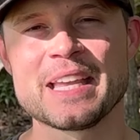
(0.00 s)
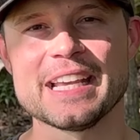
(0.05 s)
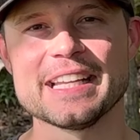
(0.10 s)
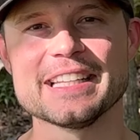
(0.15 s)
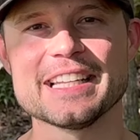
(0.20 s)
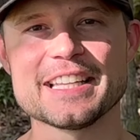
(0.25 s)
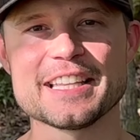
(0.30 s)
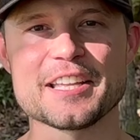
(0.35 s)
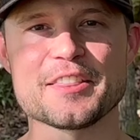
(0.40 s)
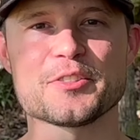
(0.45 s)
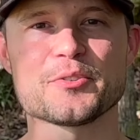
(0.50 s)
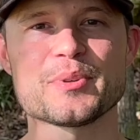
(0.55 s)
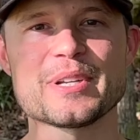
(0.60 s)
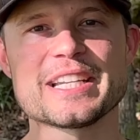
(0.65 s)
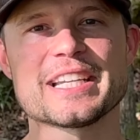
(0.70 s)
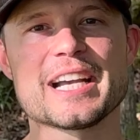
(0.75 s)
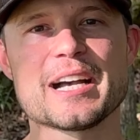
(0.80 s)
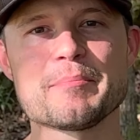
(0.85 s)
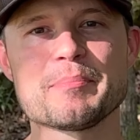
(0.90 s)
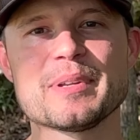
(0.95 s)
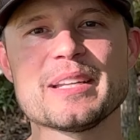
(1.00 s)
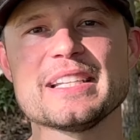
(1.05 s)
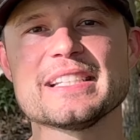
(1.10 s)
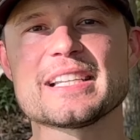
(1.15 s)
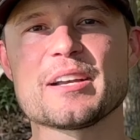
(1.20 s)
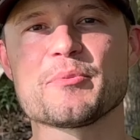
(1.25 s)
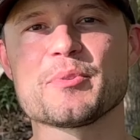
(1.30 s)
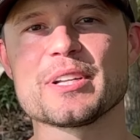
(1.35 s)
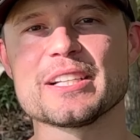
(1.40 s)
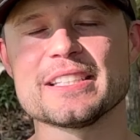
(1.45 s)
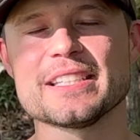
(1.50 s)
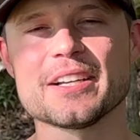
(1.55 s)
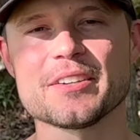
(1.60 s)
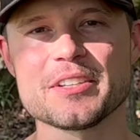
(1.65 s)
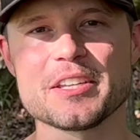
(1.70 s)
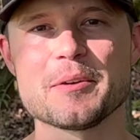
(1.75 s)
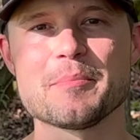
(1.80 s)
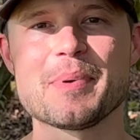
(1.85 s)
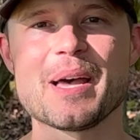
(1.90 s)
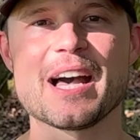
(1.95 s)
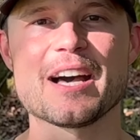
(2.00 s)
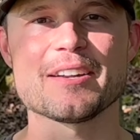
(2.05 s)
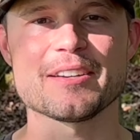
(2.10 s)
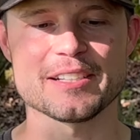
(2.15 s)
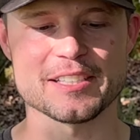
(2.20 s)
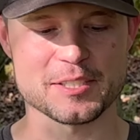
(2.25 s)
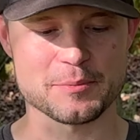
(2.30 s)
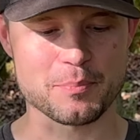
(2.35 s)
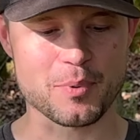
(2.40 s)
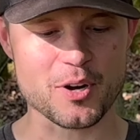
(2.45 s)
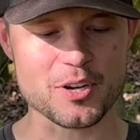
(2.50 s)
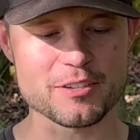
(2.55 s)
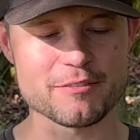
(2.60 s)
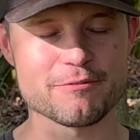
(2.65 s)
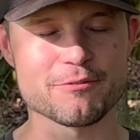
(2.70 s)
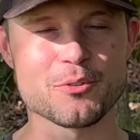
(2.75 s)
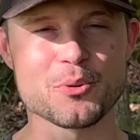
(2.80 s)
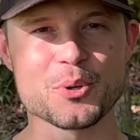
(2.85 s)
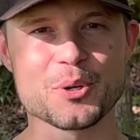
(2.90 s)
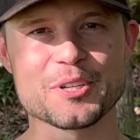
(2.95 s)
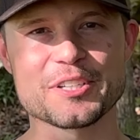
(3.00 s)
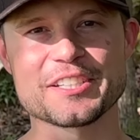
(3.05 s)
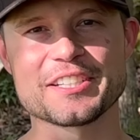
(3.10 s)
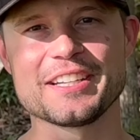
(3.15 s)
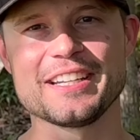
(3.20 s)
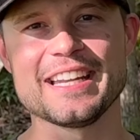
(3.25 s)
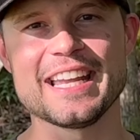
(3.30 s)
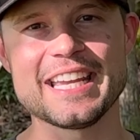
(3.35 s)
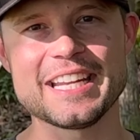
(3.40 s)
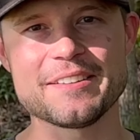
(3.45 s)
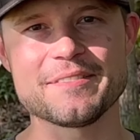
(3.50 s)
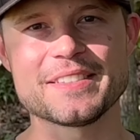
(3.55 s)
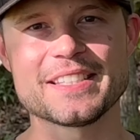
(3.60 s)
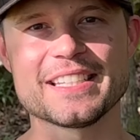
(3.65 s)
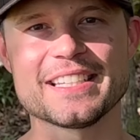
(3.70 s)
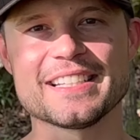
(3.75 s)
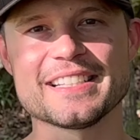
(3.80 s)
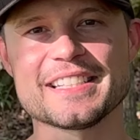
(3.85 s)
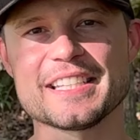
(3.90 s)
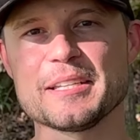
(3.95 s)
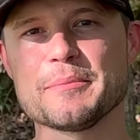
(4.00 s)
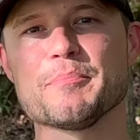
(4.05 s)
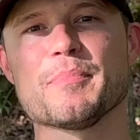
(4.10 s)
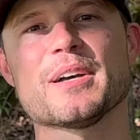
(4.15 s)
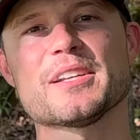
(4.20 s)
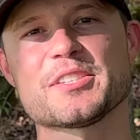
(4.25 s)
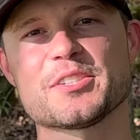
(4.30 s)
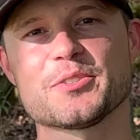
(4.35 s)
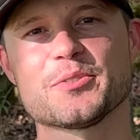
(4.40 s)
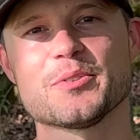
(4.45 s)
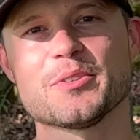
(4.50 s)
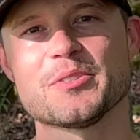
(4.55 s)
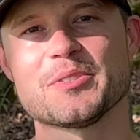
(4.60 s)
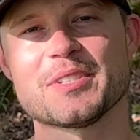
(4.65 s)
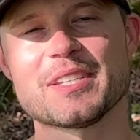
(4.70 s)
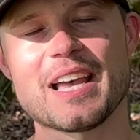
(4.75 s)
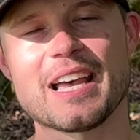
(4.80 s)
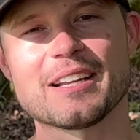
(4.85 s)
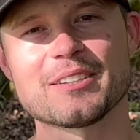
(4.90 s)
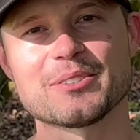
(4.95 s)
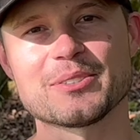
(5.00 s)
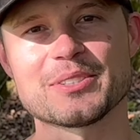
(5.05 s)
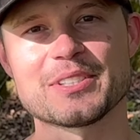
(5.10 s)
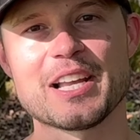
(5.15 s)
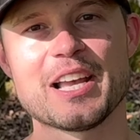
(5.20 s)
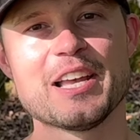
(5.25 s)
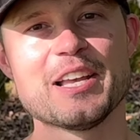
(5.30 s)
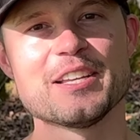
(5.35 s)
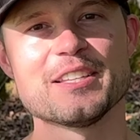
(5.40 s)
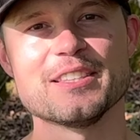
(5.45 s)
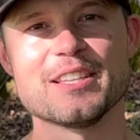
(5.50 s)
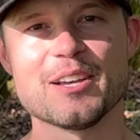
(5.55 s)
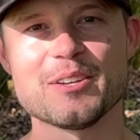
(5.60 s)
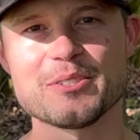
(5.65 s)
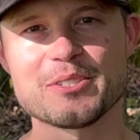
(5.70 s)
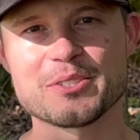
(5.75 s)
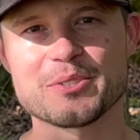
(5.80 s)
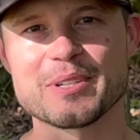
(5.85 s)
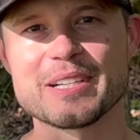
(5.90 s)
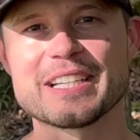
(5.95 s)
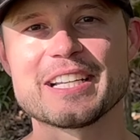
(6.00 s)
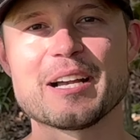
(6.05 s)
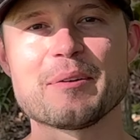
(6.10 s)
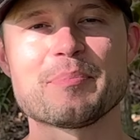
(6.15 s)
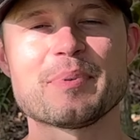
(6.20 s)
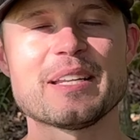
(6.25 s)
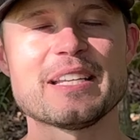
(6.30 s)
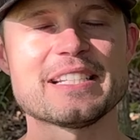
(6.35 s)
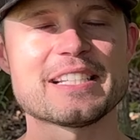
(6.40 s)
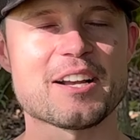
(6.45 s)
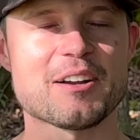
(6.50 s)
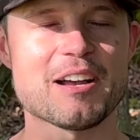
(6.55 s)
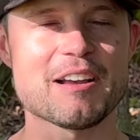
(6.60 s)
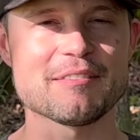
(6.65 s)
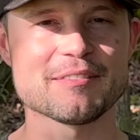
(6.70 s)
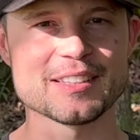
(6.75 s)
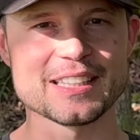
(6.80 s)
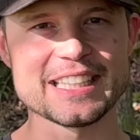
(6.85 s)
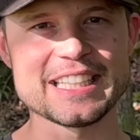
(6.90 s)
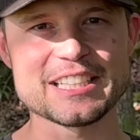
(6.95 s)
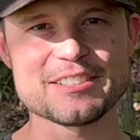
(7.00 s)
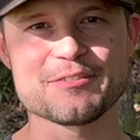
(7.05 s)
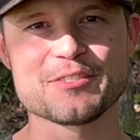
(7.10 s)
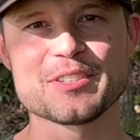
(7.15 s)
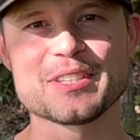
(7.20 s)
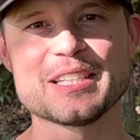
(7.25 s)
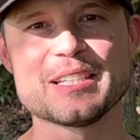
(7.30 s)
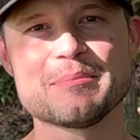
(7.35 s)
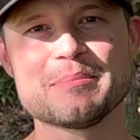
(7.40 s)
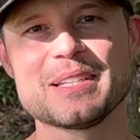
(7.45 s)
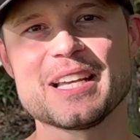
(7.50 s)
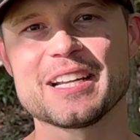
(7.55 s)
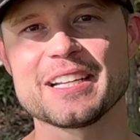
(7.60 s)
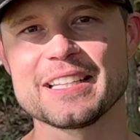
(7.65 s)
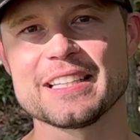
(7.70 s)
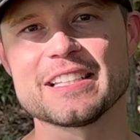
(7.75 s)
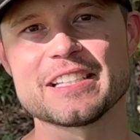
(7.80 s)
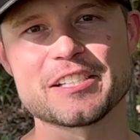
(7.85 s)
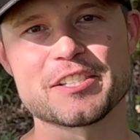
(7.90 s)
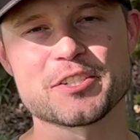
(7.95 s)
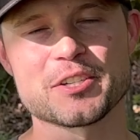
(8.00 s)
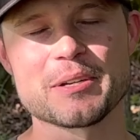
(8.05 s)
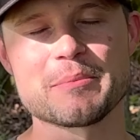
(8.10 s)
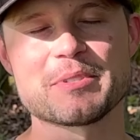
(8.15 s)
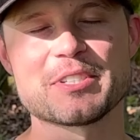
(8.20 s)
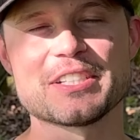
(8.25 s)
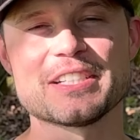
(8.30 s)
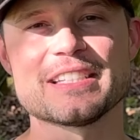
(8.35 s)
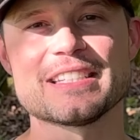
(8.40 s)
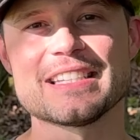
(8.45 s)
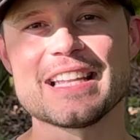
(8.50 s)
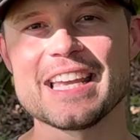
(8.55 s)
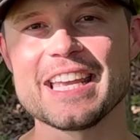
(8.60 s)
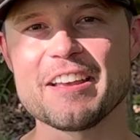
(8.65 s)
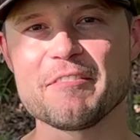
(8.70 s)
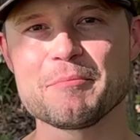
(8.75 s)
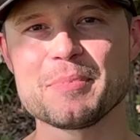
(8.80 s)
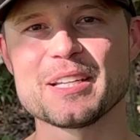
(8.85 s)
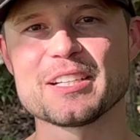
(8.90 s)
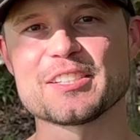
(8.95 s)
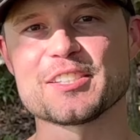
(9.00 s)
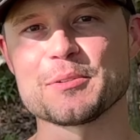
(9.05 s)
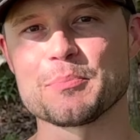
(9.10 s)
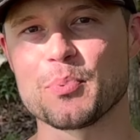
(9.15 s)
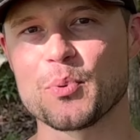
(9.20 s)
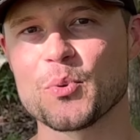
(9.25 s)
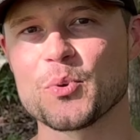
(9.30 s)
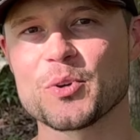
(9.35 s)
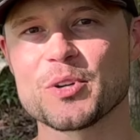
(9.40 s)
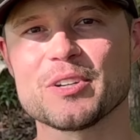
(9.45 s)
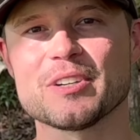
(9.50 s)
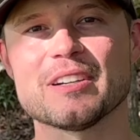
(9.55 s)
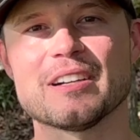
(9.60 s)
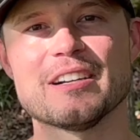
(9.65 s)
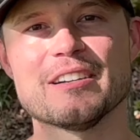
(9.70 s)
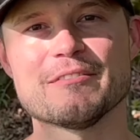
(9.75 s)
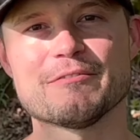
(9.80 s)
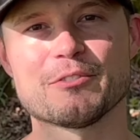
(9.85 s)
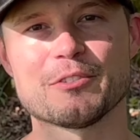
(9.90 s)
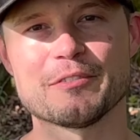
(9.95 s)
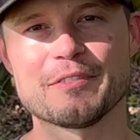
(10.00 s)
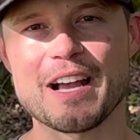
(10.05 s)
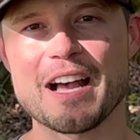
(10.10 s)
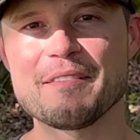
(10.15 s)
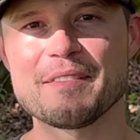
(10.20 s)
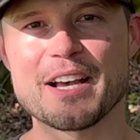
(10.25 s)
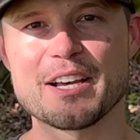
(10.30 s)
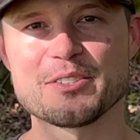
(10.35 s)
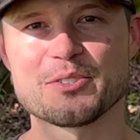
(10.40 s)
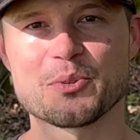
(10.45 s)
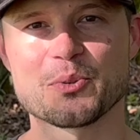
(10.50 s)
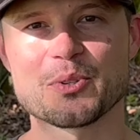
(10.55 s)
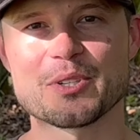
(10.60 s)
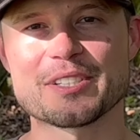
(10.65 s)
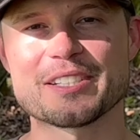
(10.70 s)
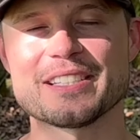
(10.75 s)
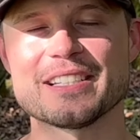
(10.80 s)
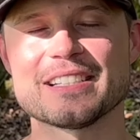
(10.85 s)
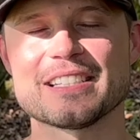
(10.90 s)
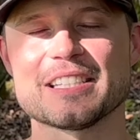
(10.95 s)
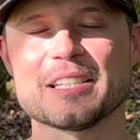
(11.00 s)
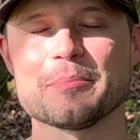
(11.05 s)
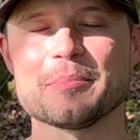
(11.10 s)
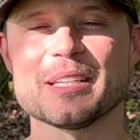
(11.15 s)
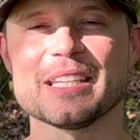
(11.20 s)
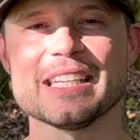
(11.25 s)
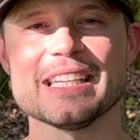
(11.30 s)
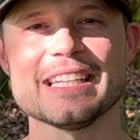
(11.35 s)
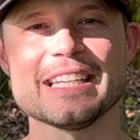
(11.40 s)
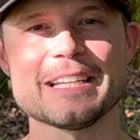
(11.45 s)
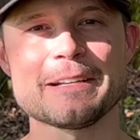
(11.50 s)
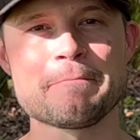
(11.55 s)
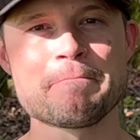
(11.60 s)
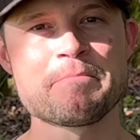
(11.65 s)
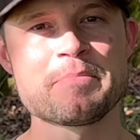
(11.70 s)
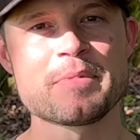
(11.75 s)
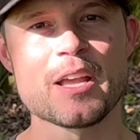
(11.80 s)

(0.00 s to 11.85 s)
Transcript: And then the three companies I want to tell you about is Spartan Forge, Native Scents, and Buzzard Roost Saddles. Those three companies, I'll have links for them down in the descriptions. They have been a supporter of Revive Outdoors since the beginning.